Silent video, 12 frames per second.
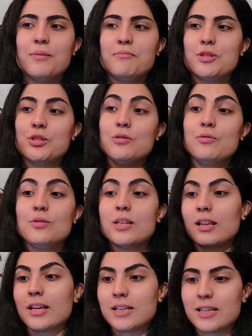to the,
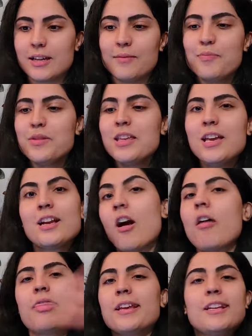like, the
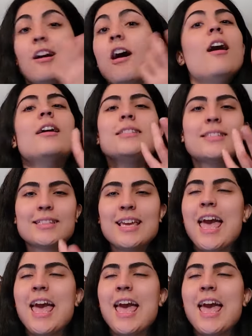gothic gods.